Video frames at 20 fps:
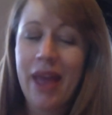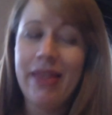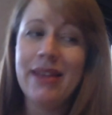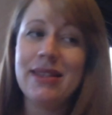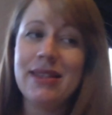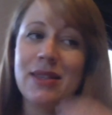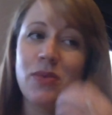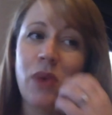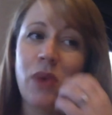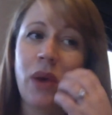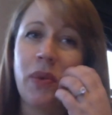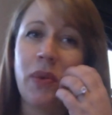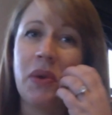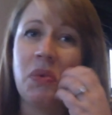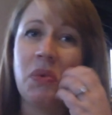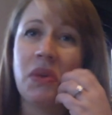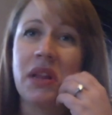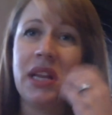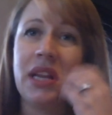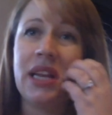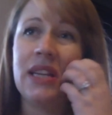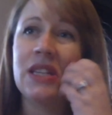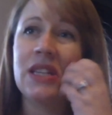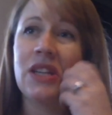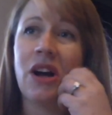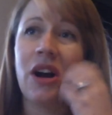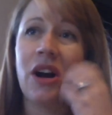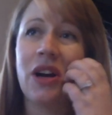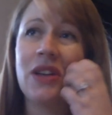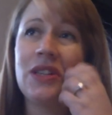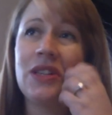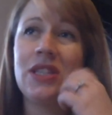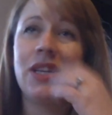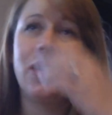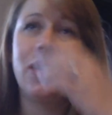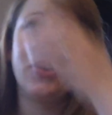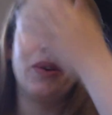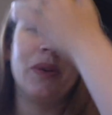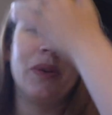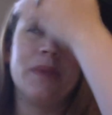this is where we really need to talk
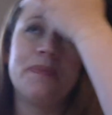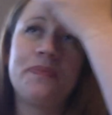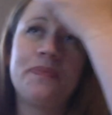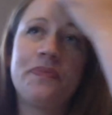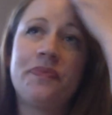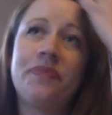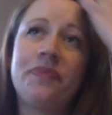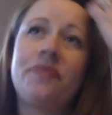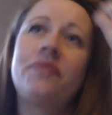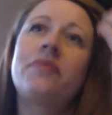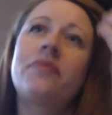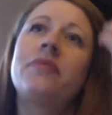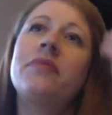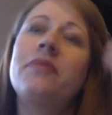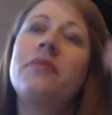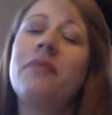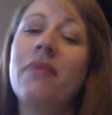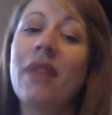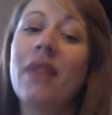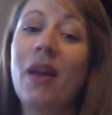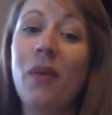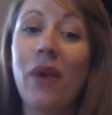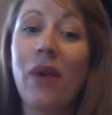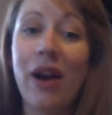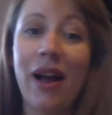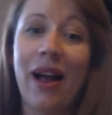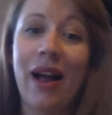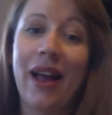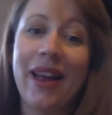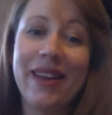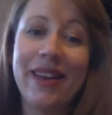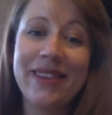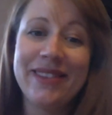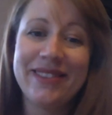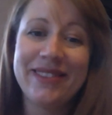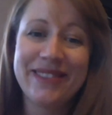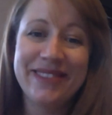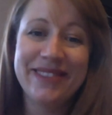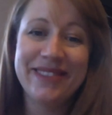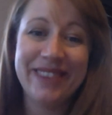to, or I
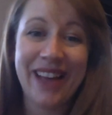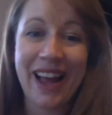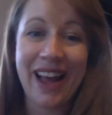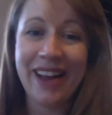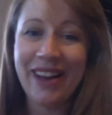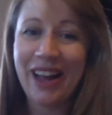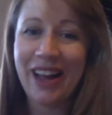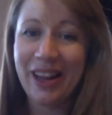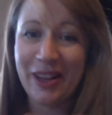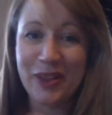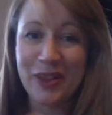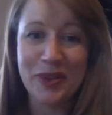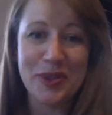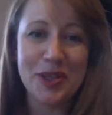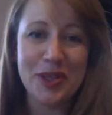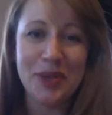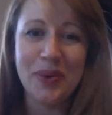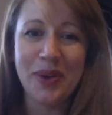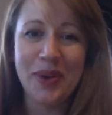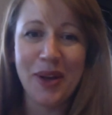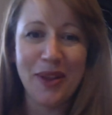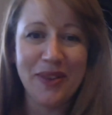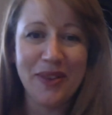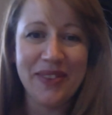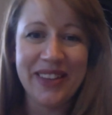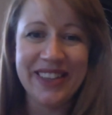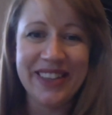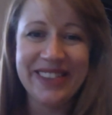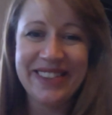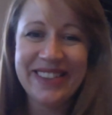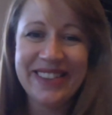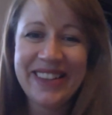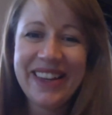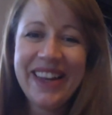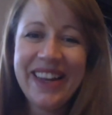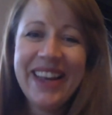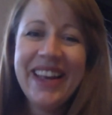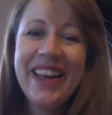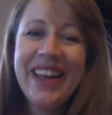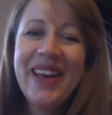include you in all of this,
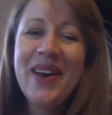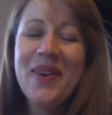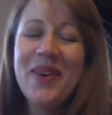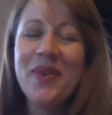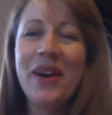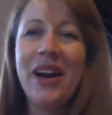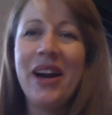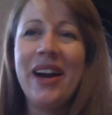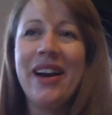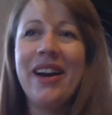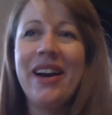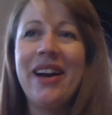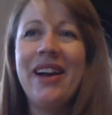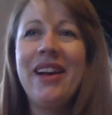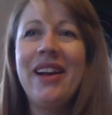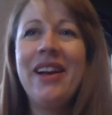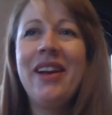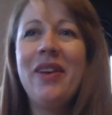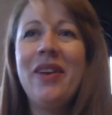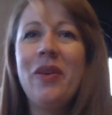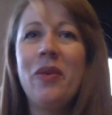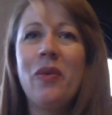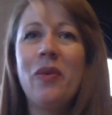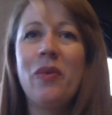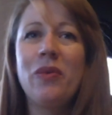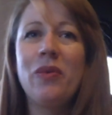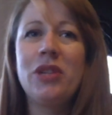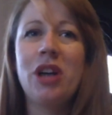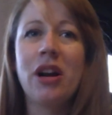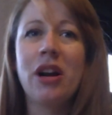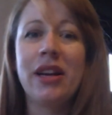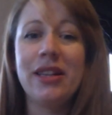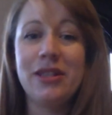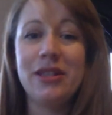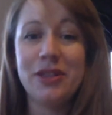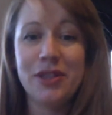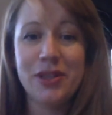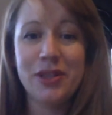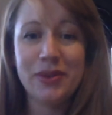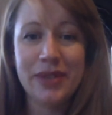where talking to
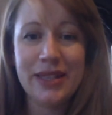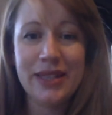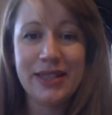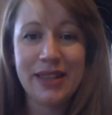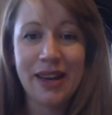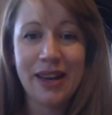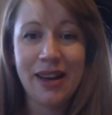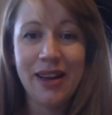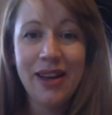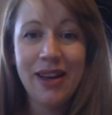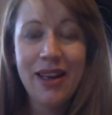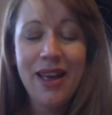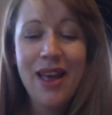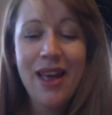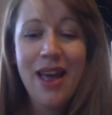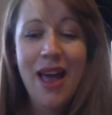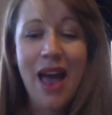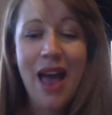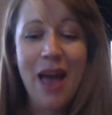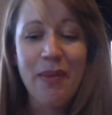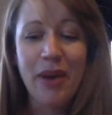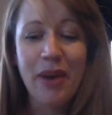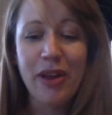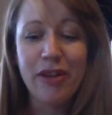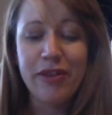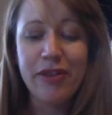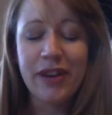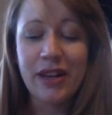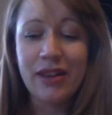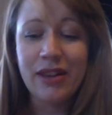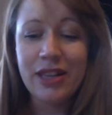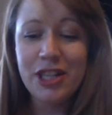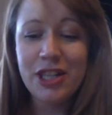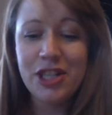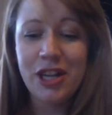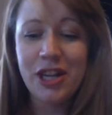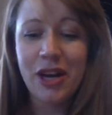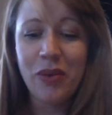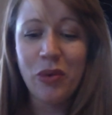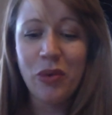Teresa and my other friend
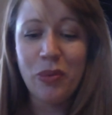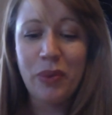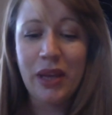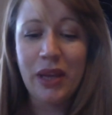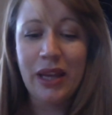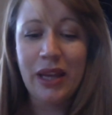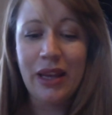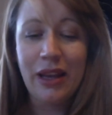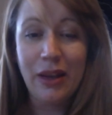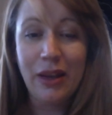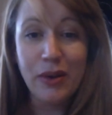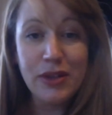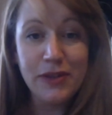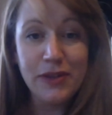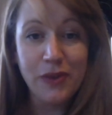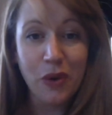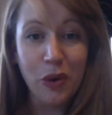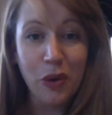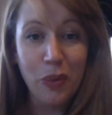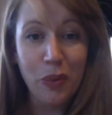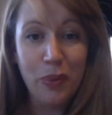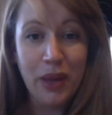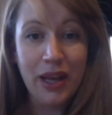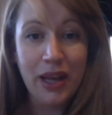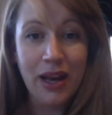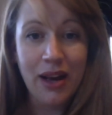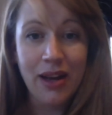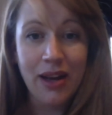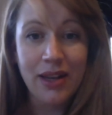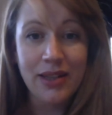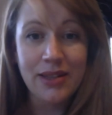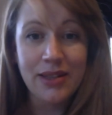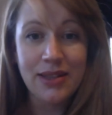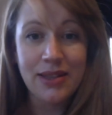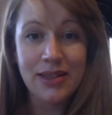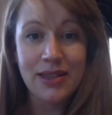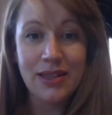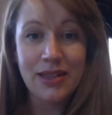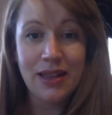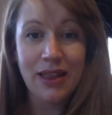Alicia will be useful
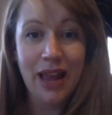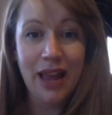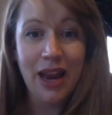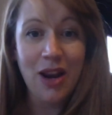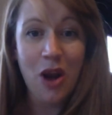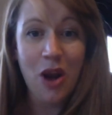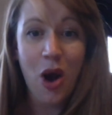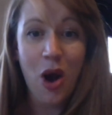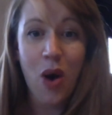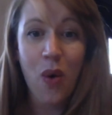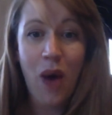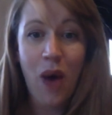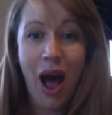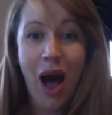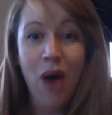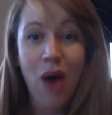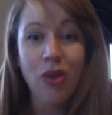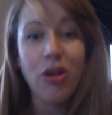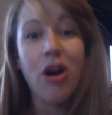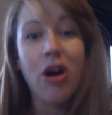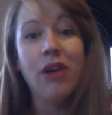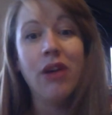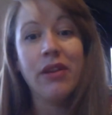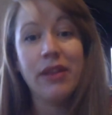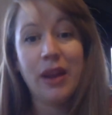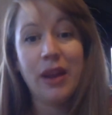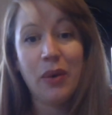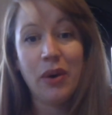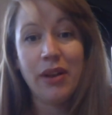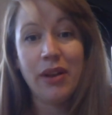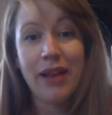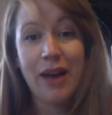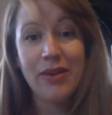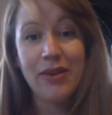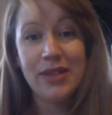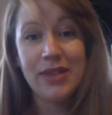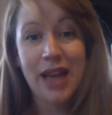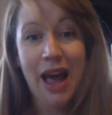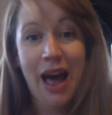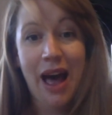because they know how long that they were allowed
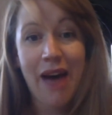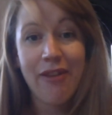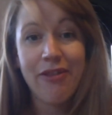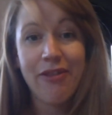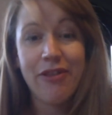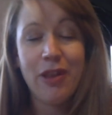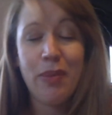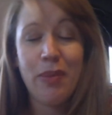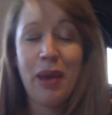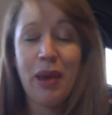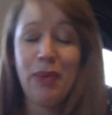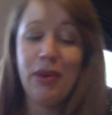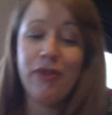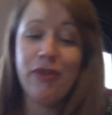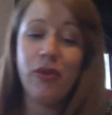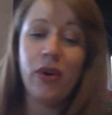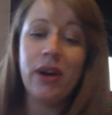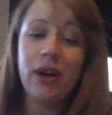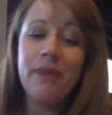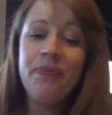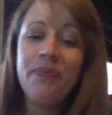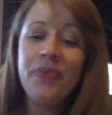to have the baby for.